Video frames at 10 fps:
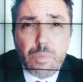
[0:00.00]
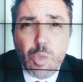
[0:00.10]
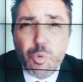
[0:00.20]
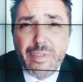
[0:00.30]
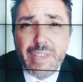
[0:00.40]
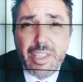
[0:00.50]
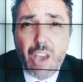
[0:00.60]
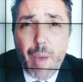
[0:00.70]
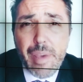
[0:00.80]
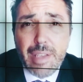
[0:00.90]
We've seen the
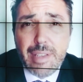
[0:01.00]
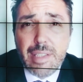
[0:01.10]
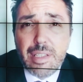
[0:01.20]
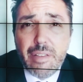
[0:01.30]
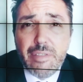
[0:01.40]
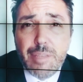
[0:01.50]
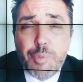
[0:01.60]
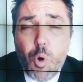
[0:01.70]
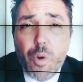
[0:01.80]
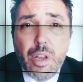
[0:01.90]
RBNZ deliver
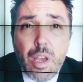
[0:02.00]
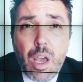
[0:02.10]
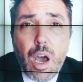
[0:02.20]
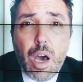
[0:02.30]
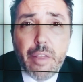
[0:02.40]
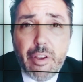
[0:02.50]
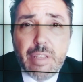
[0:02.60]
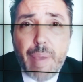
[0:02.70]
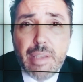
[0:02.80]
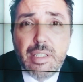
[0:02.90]
support. They're
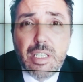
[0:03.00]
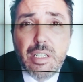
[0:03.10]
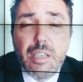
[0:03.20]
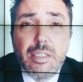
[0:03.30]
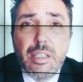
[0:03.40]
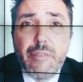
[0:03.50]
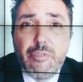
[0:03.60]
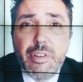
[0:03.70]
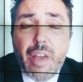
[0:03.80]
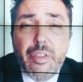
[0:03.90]
expected to deliver
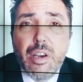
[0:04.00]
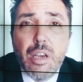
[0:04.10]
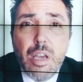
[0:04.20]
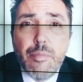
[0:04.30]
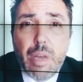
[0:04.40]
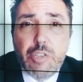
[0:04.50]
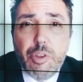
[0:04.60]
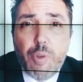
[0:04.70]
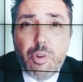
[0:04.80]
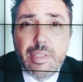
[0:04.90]
another monetary
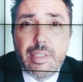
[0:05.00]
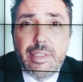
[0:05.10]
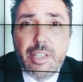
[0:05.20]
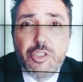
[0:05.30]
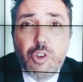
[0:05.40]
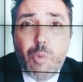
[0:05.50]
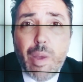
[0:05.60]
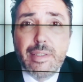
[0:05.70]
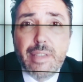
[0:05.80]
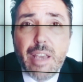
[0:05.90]
policy decision on
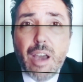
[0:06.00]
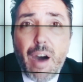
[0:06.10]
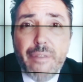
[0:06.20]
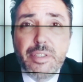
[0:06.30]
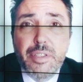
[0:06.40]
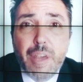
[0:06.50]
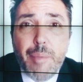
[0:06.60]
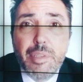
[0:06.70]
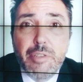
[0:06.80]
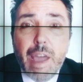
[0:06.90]
Wednesday after the
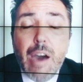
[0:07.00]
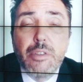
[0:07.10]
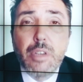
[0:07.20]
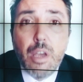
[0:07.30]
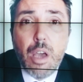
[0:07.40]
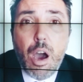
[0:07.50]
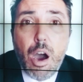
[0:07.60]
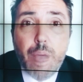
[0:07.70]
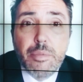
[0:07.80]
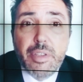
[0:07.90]
numbers are out,
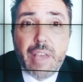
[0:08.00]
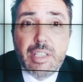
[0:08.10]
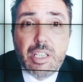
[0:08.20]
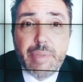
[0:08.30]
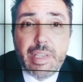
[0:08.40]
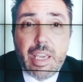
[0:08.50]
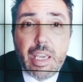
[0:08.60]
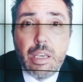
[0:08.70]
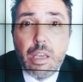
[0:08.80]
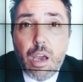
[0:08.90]
so that's going to be
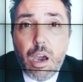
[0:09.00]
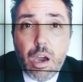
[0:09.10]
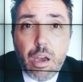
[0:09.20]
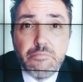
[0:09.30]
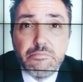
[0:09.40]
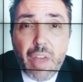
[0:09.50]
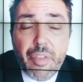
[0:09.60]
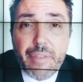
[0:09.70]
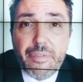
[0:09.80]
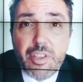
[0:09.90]
key.
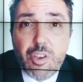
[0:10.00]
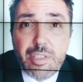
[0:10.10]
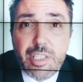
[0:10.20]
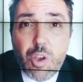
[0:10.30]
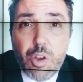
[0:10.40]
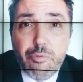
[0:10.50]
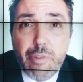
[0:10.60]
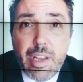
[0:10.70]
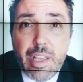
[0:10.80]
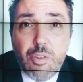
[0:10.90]
Nothing for the Aussie dollar
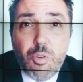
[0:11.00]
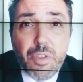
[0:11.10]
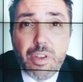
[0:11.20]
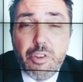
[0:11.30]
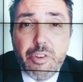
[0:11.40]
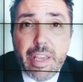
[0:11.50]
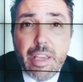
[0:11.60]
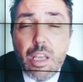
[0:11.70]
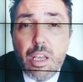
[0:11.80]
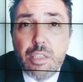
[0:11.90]
really, or the loonie,
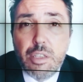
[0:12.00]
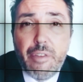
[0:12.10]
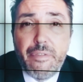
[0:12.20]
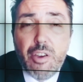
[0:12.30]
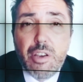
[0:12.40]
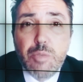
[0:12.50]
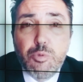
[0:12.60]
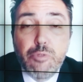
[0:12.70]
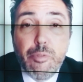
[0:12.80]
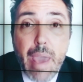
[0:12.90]
so focus will
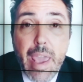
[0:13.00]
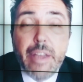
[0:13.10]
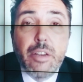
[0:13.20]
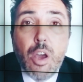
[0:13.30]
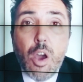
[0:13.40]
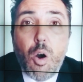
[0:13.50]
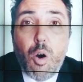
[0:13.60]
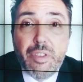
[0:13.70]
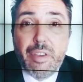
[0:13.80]
remain on the